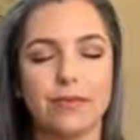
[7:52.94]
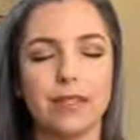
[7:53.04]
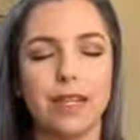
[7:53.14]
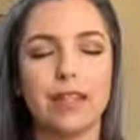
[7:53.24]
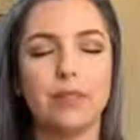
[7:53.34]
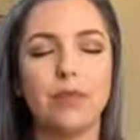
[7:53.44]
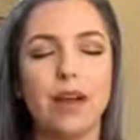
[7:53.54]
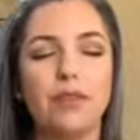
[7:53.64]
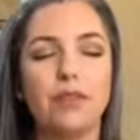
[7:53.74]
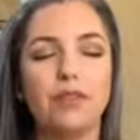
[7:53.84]
Let the
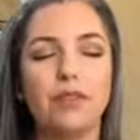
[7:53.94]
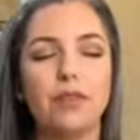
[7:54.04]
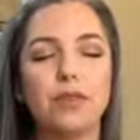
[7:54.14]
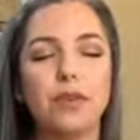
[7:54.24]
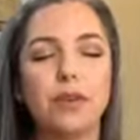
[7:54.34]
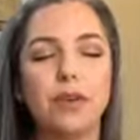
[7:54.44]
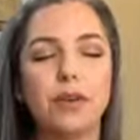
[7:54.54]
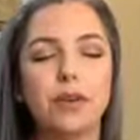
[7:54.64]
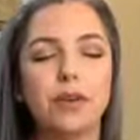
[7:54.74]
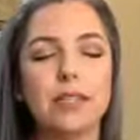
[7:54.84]
breath move through
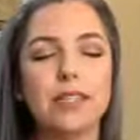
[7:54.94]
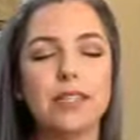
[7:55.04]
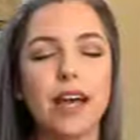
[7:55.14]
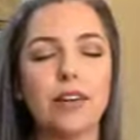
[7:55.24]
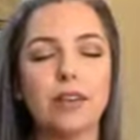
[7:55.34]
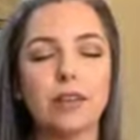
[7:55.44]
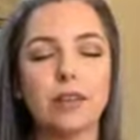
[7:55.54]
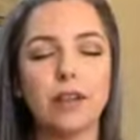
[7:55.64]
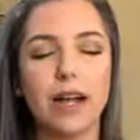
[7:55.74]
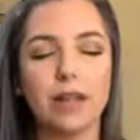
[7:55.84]
you and settle and
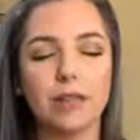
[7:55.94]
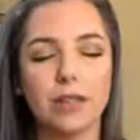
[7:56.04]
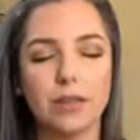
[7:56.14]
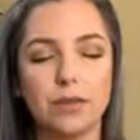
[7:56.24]
ground you.